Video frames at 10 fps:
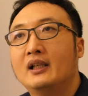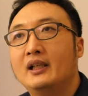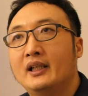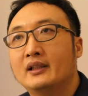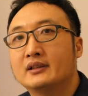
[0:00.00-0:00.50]

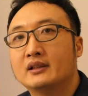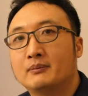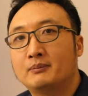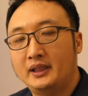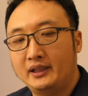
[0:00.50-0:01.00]
and
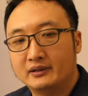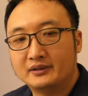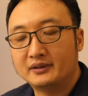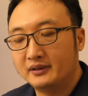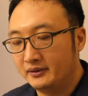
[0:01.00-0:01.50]

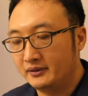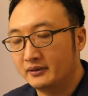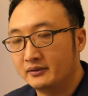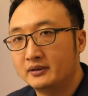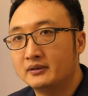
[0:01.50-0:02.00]
players.
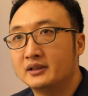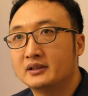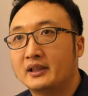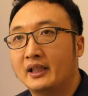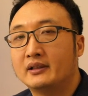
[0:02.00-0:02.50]
You
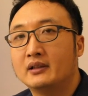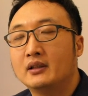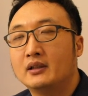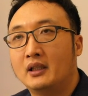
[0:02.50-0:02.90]
just get